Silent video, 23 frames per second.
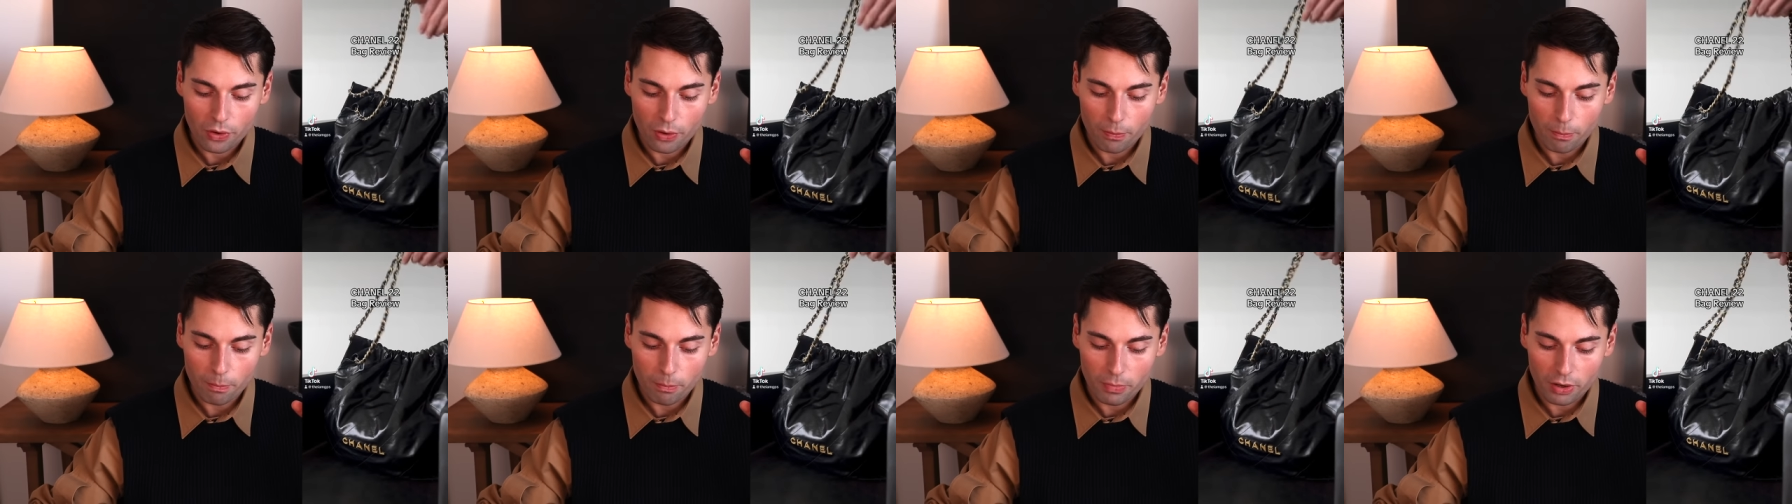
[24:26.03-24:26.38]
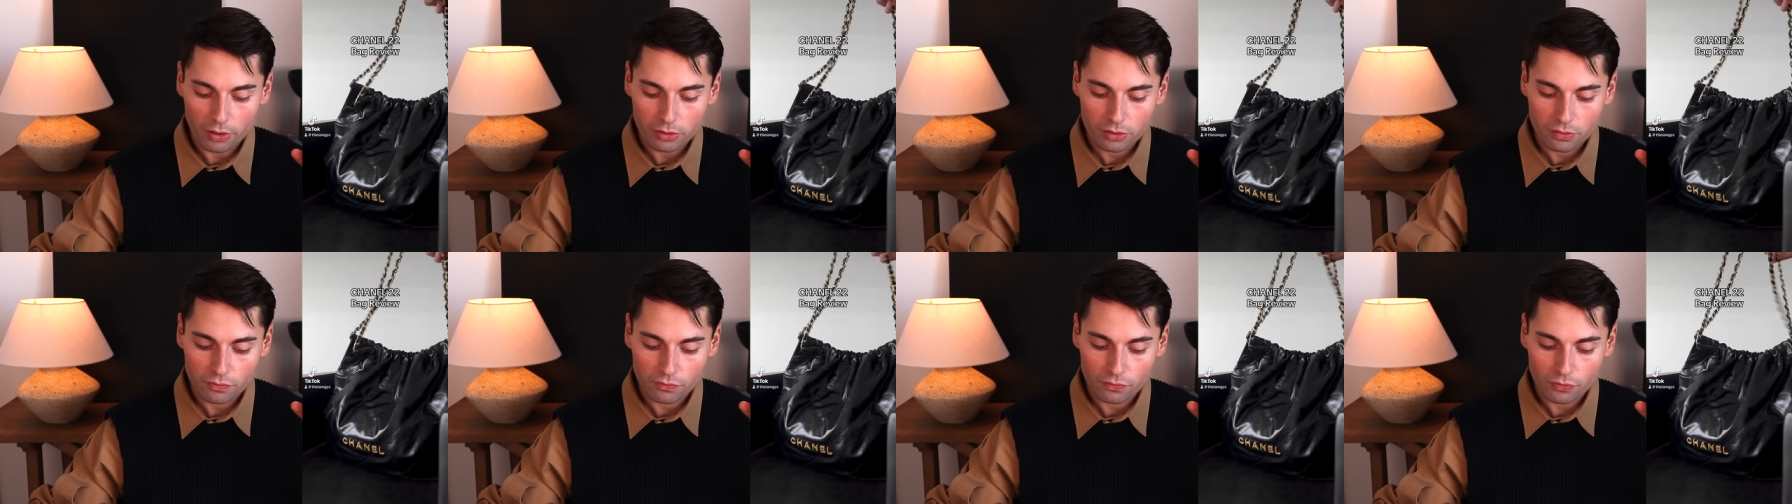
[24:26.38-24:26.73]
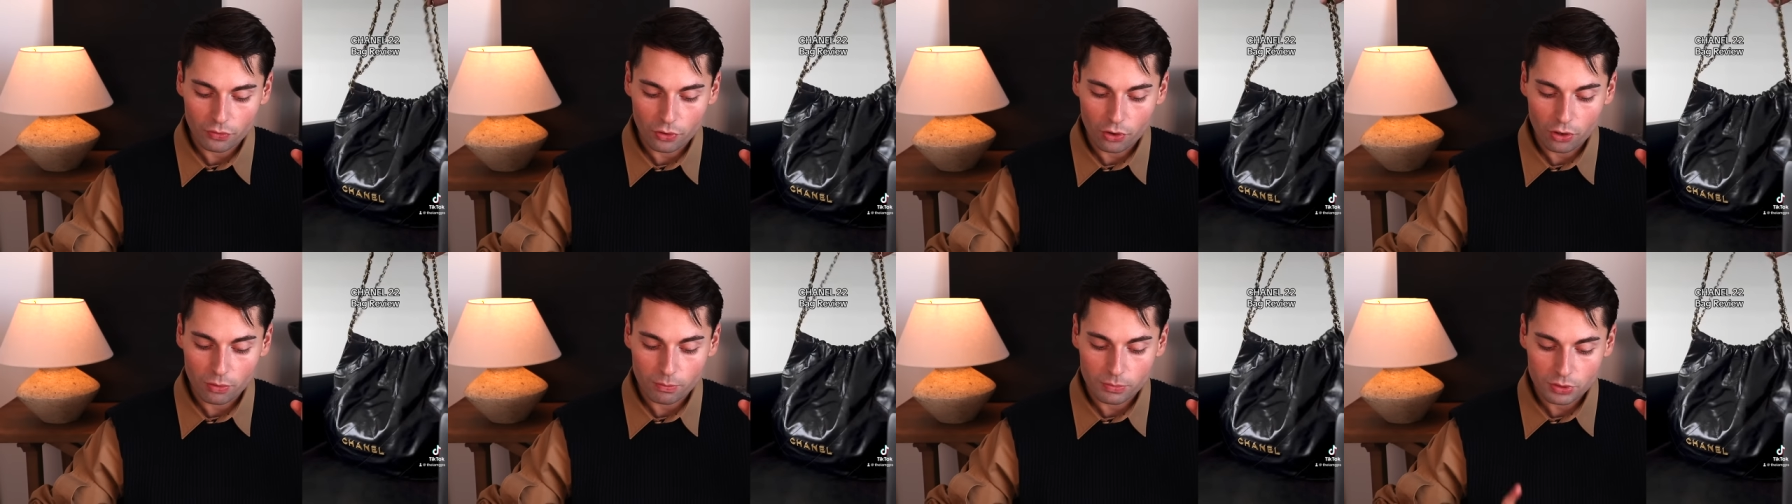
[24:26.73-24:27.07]
a month
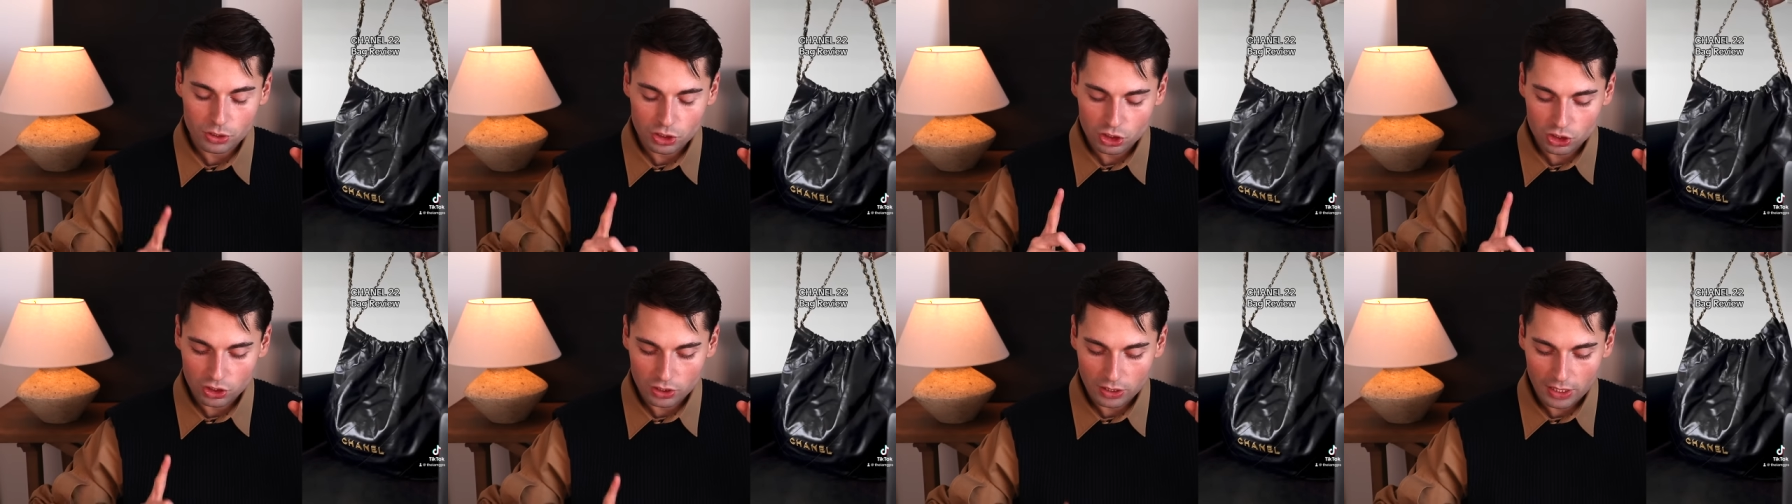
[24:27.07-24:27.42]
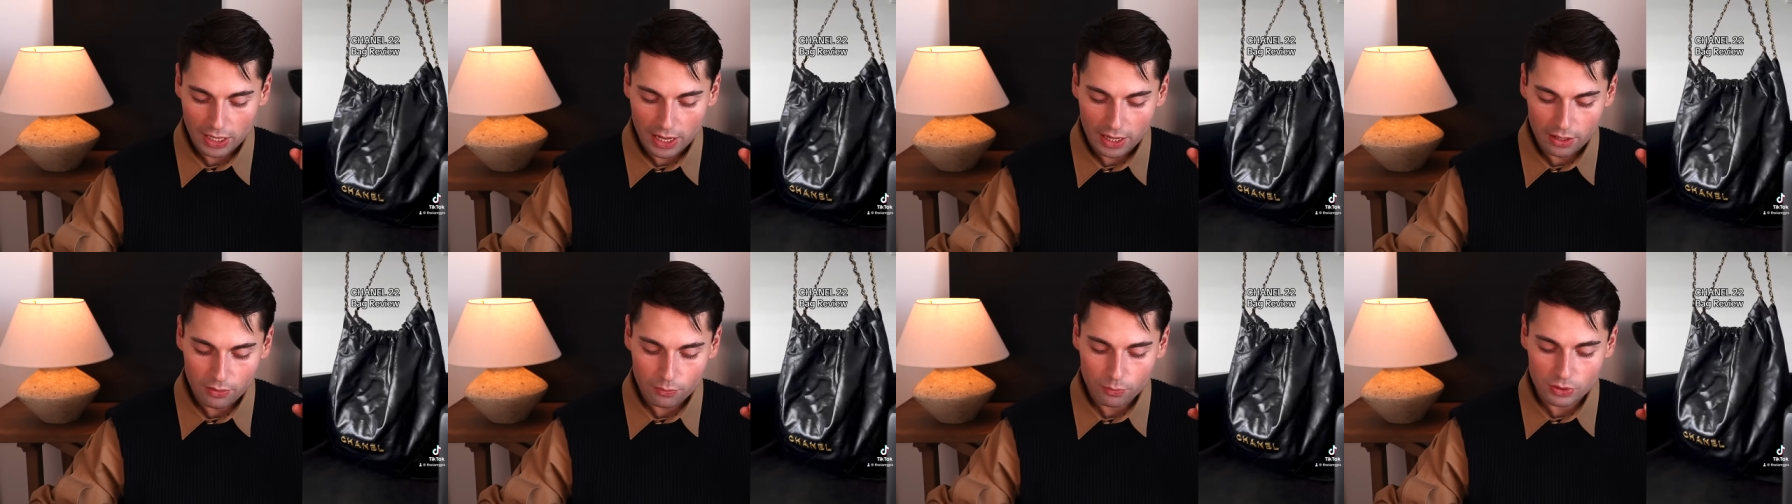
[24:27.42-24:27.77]
from Chanel,